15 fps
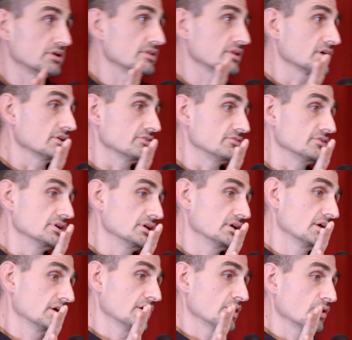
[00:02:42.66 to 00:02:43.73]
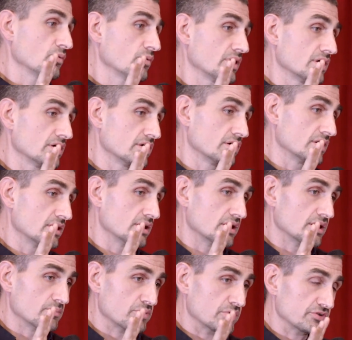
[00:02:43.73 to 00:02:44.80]
in the country
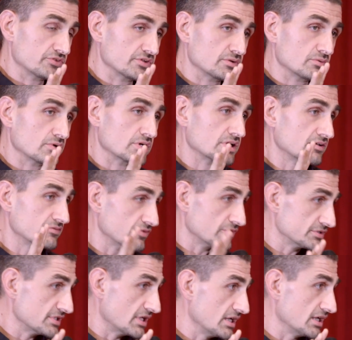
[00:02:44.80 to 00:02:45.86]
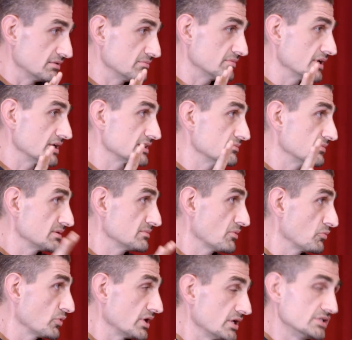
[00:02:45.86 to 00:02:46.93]
where a person working full-time at the
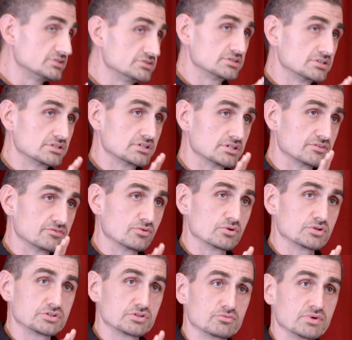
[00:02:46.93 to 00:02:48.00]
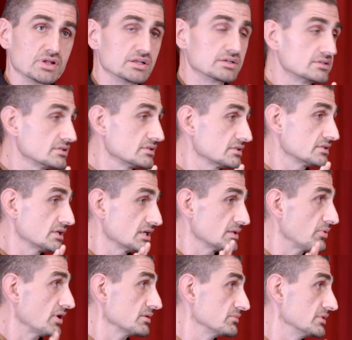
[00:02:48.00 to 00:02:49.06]
minimum wage could afford to rent an
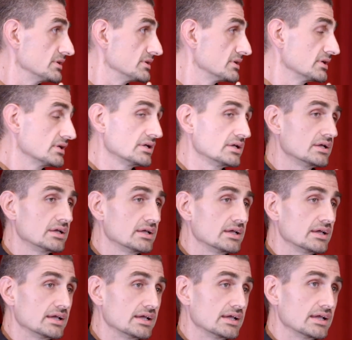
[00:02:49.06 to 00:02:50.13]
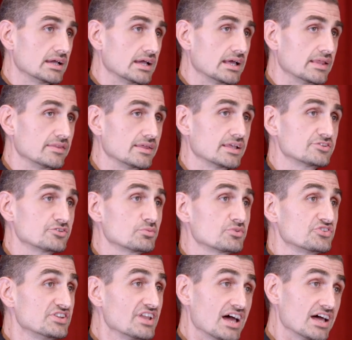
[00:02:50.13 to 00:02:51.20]
apartment. And the answer
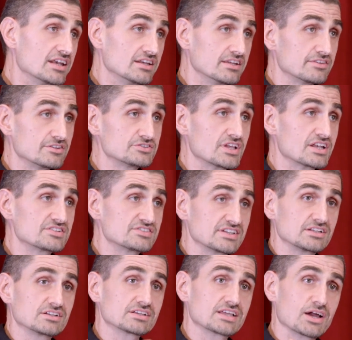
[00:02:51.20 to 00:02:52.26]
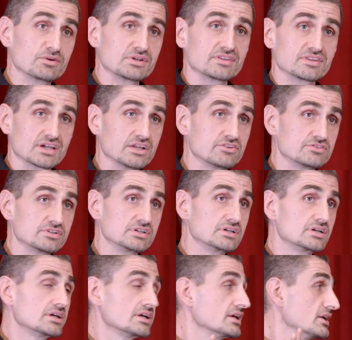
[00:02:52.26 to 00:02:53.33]
was none. There's not a single county in the
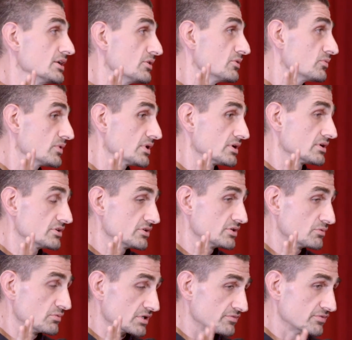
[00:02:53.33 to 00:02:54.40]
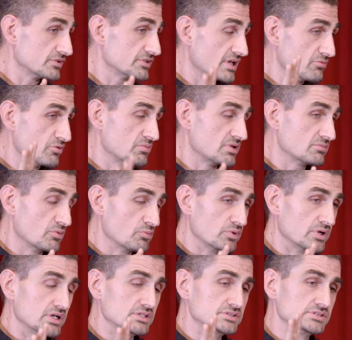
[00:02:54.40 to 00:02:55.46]
country where you can work full-time at minimum
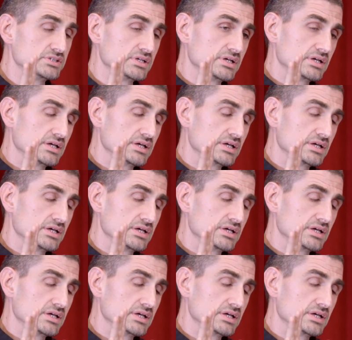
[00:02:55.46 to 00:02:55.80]
wage